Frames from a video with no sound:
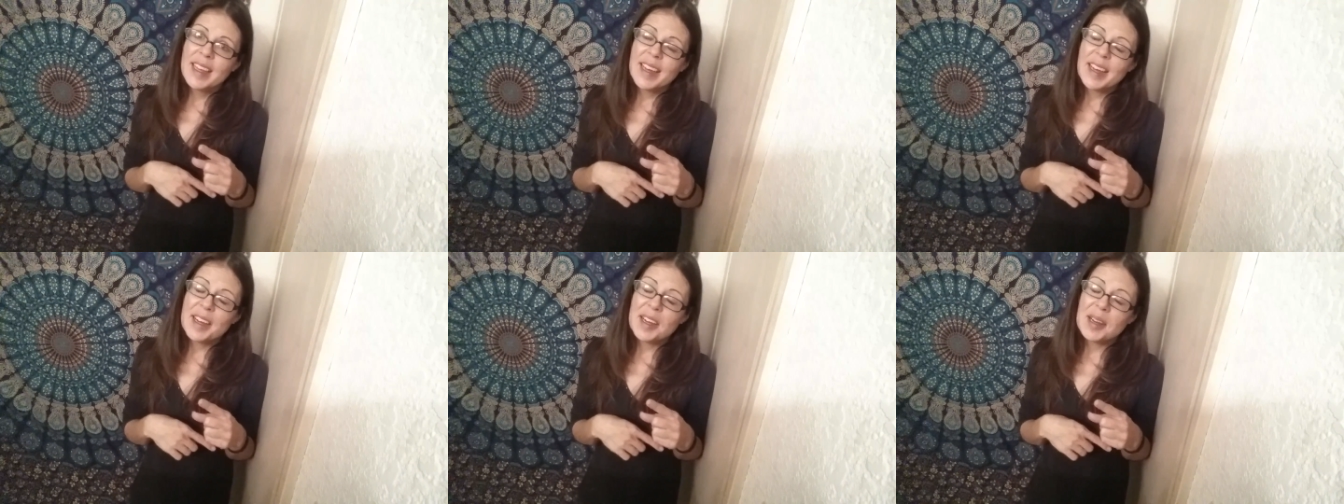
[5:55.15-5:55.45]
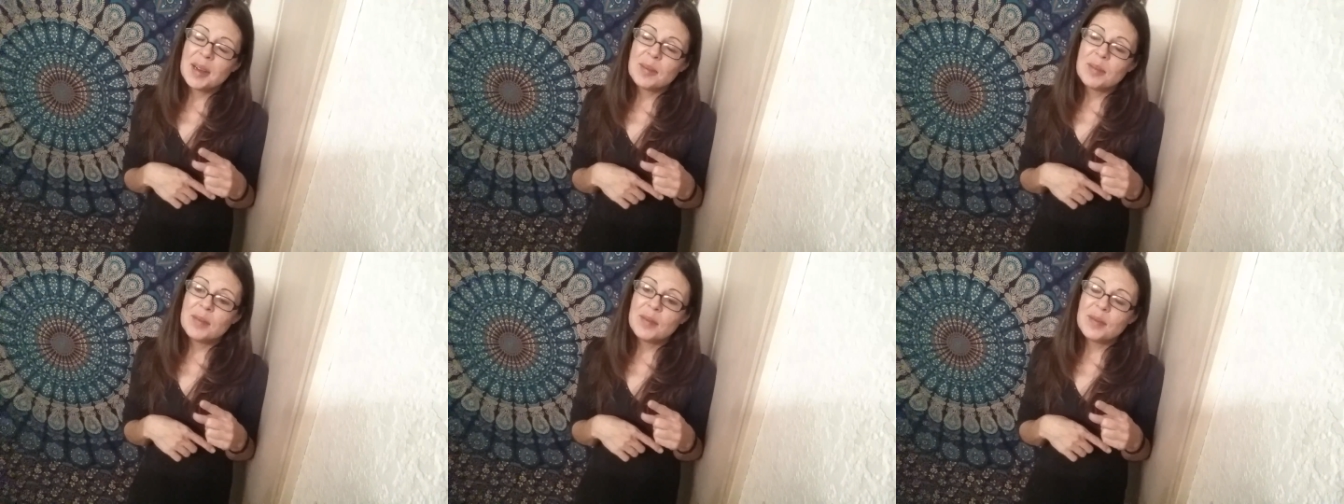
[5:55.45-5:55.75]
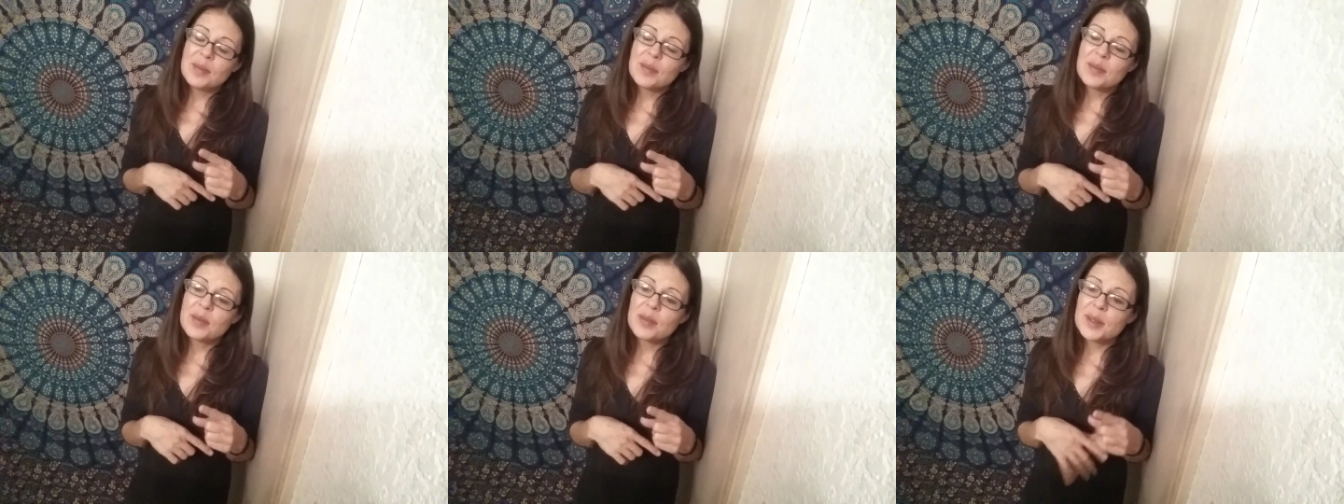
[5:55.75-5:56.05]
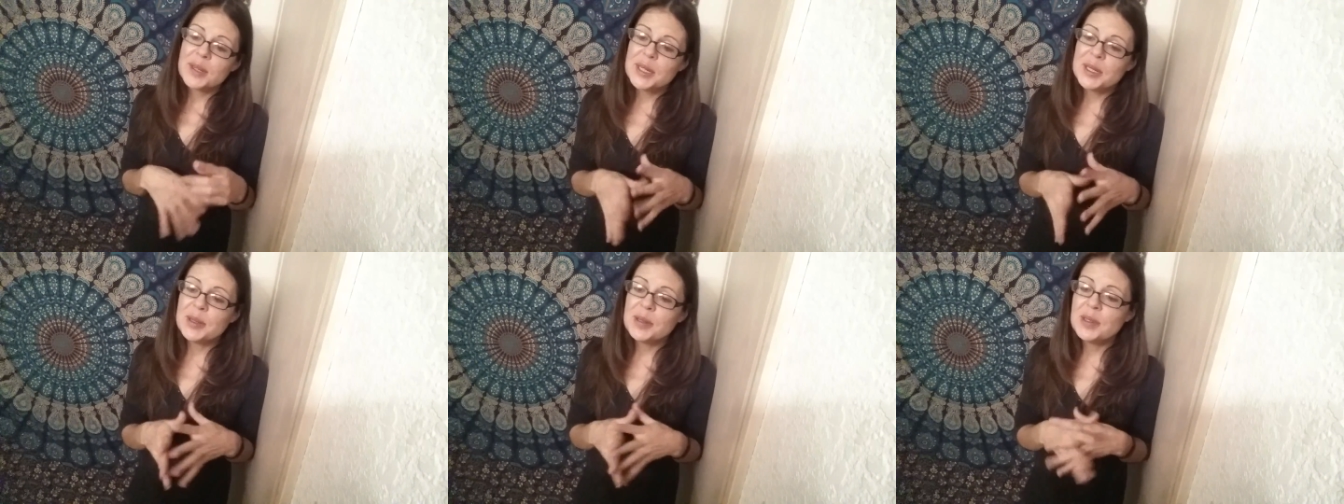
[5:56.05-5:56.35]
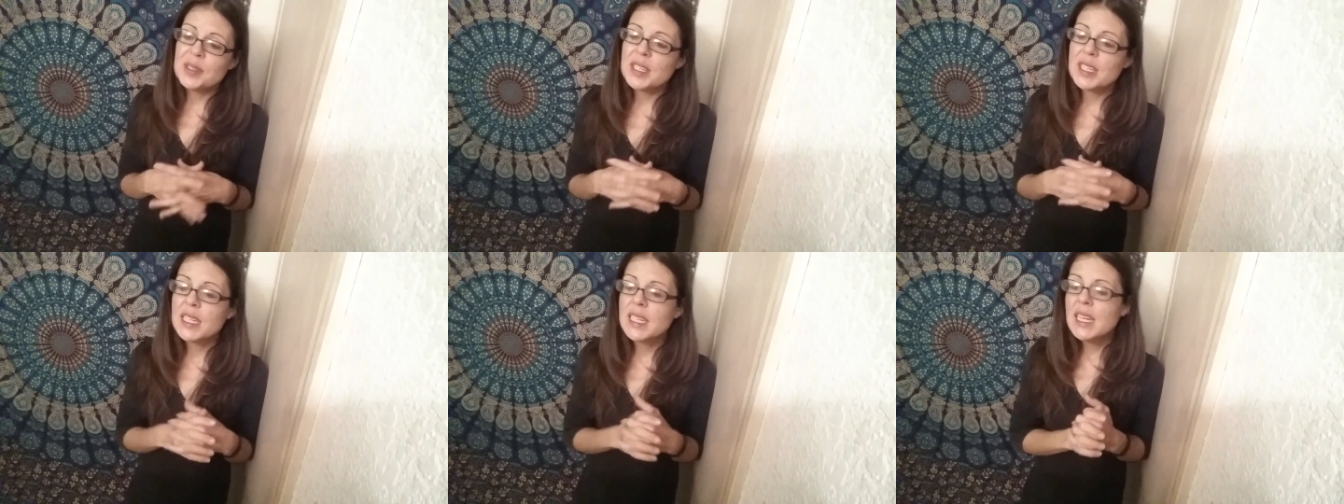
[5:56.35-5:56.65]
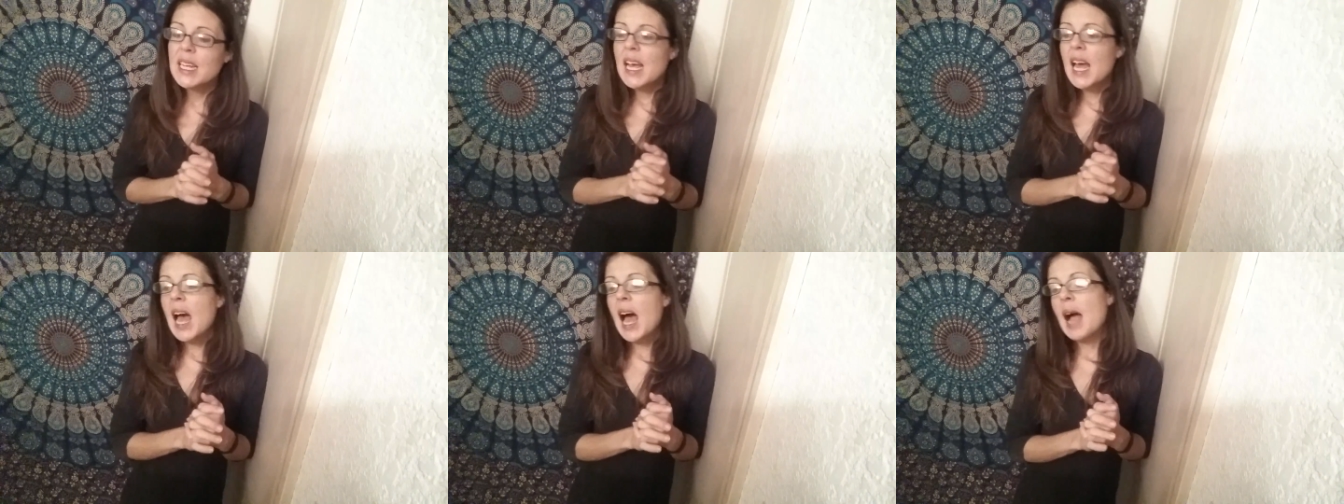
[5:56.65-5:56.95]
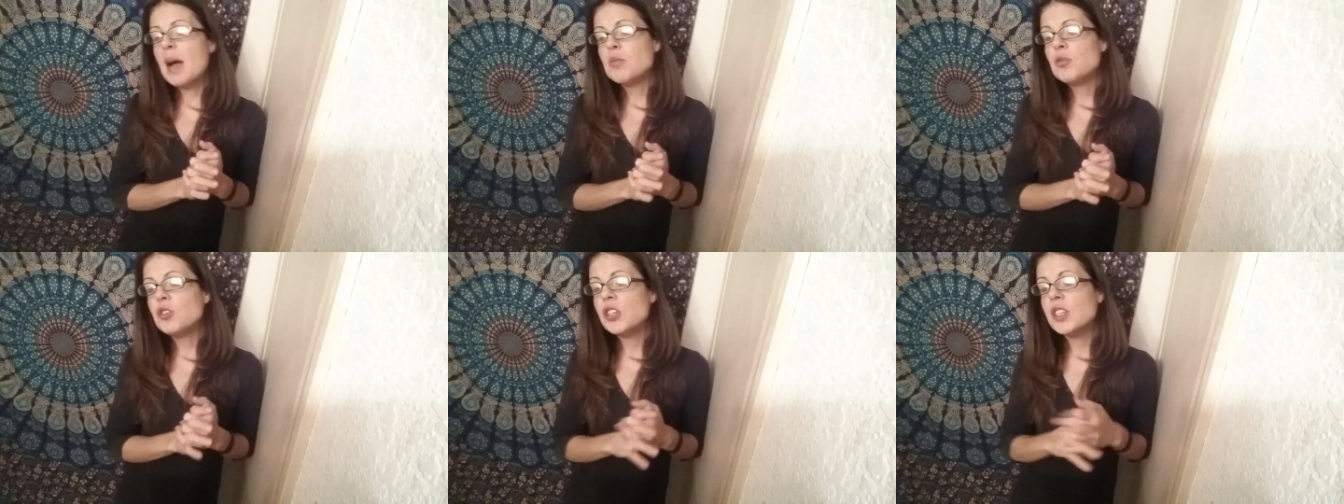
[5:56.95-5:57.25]
um, fruit
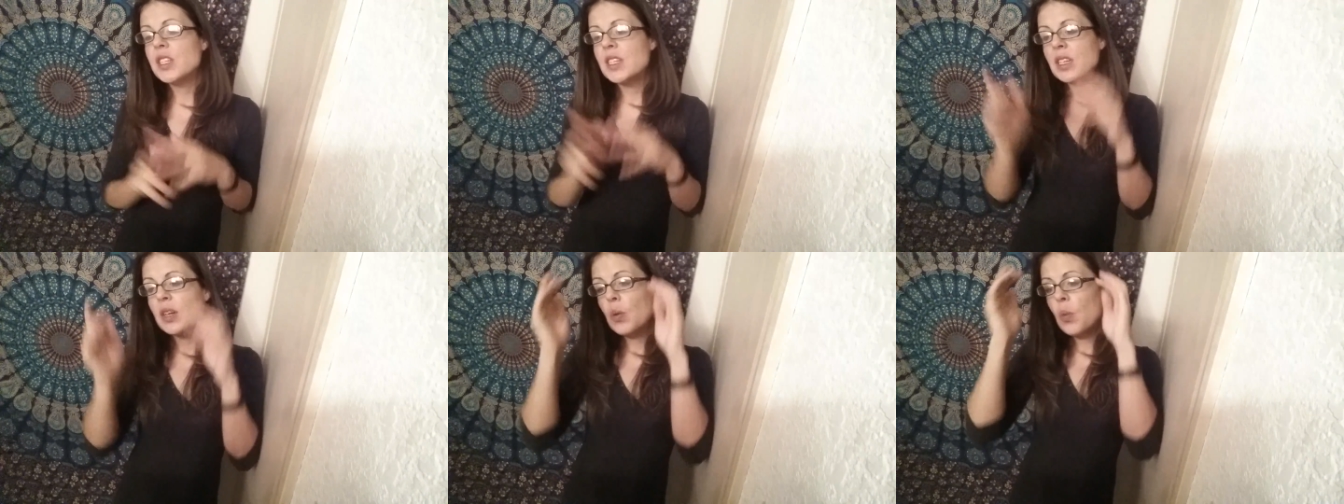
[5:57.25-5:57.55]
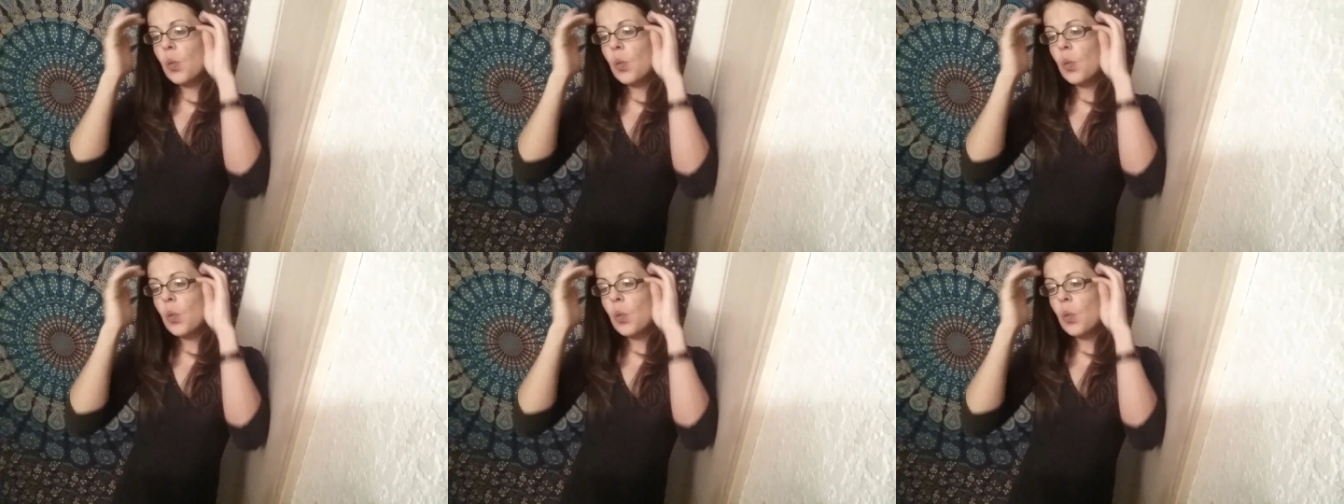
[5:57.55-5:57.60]
I'm just